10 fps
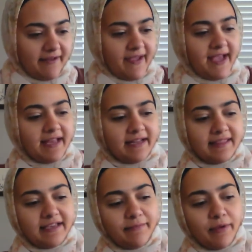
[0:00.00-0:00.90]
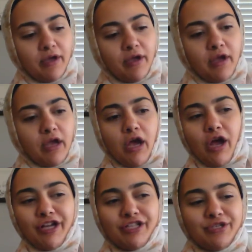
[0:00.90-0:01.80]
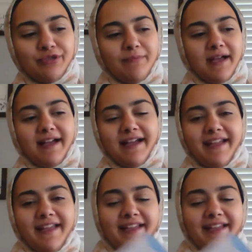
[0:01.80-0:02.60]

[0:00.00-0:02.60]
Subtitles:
added them onto my